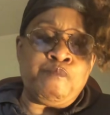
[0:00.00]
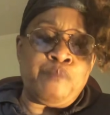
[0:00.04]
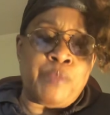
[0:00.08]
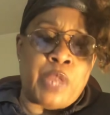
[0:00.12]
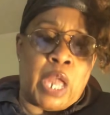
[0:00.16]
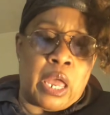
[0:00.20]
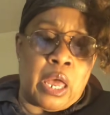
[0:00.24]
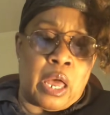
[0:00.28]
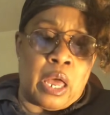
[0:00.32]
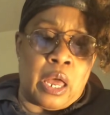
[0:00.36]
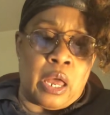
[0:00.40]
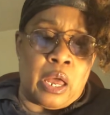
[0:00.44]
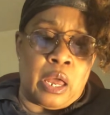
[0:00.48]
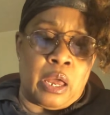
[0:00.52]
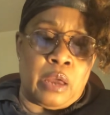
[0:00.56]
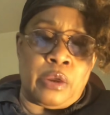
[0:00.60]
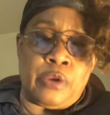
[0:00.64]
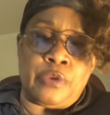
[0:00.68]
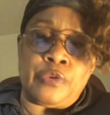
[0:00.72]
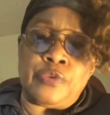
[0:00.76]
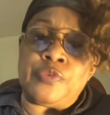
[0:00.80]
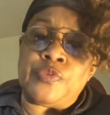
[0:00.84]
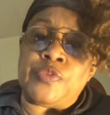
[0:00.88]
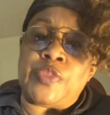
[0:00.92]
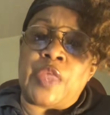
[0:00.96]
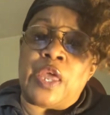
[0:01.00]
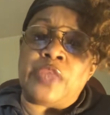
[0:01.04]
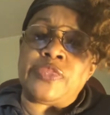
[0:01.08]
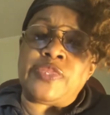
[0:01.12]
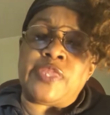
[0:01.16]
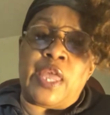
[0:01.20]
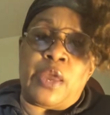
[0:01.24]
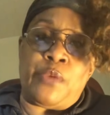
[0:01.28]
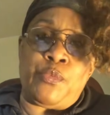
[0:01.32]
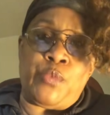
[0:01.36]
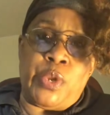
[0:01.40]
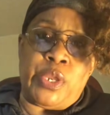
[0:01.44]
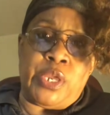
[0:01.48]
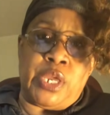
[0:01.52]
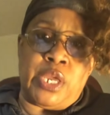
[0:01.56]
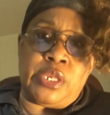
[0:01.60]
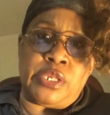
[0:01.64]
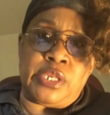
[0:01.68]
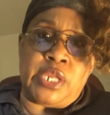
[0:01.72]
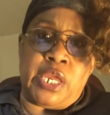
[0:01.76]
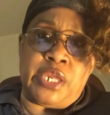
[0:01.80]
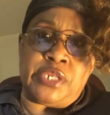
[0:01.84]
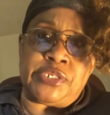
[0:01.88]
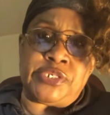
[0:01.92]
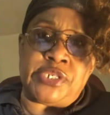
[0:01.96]
that we can
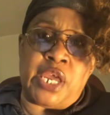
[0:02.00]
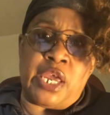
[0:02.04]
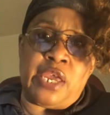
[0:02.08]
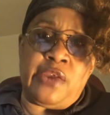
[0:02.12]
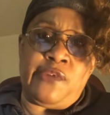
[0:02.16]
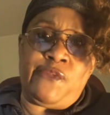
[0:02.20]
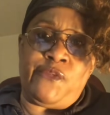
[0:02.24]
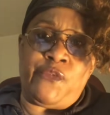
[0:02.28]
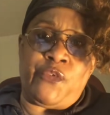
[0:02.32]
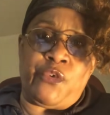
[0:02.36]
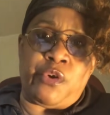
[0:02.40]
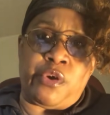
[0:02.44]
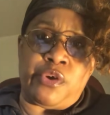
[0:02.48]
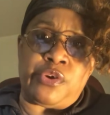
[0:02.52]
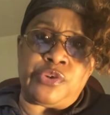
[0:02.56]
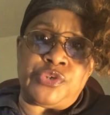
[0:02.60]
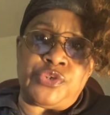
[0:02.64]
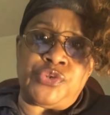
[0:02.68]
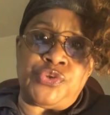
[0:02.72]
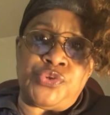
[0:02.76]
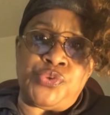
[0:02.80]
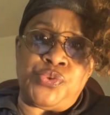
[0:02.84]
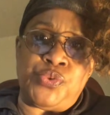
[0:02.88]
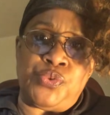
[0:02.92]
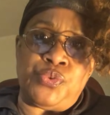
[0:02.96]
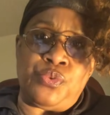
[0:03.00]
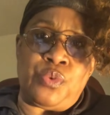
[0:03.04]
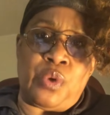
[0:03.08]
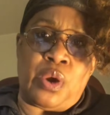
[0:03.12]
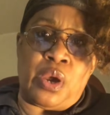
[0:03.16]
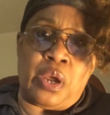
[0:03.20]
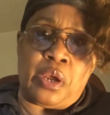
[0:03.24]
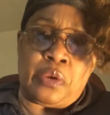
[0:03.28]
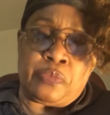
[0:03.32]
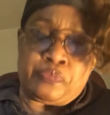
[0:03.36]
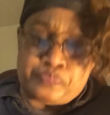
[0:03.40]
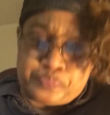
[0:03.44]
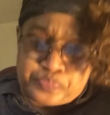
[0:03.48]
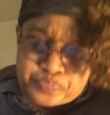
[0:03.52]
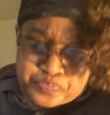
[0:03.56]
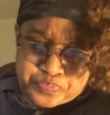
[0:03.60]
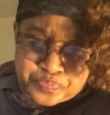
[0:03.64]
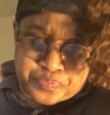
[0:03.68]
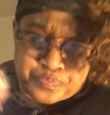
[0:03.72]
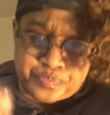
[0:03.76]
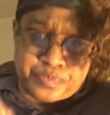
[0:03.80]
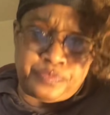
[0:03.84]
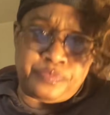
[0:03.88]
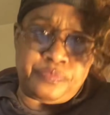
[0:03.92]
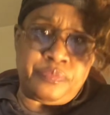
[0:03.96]
intake for to
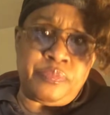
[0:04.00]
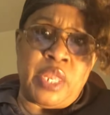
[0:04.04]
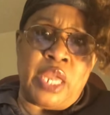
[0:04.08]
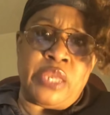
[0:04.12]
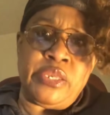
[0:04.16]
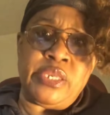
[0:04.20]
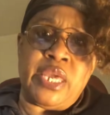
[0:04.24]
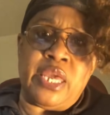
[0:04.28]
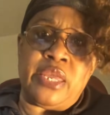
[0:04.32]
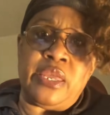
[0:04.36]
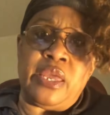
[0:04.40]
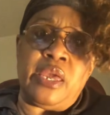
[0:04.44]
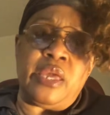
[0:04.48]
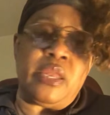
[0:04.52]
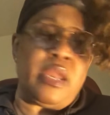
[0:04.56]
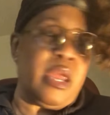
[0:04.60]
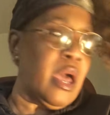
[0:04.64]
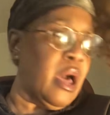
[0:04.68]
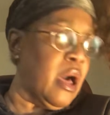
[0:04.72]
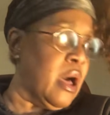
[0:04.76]
get